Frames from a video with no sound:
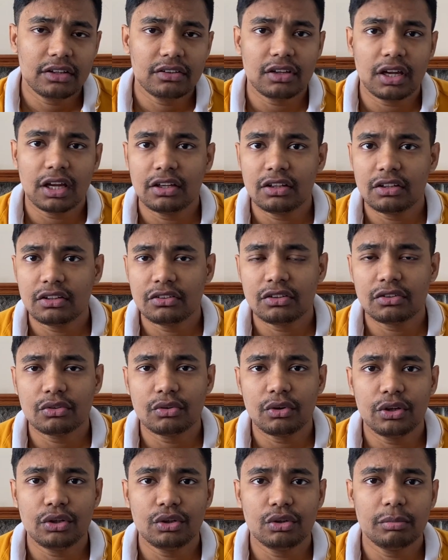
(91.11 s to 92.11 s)
IELTS is
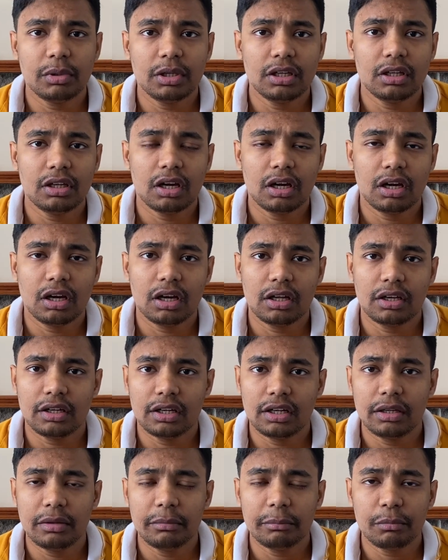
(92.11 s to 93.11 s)
going to be
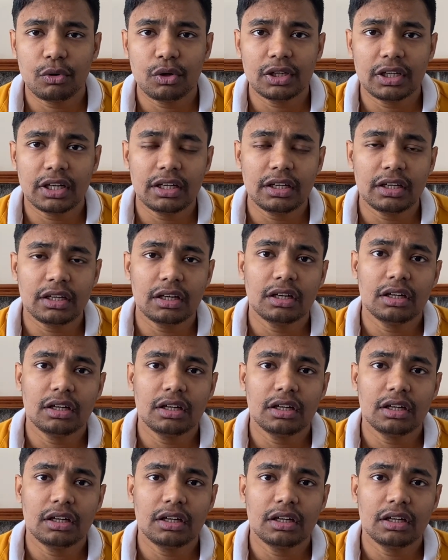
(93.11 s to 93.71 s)
really important.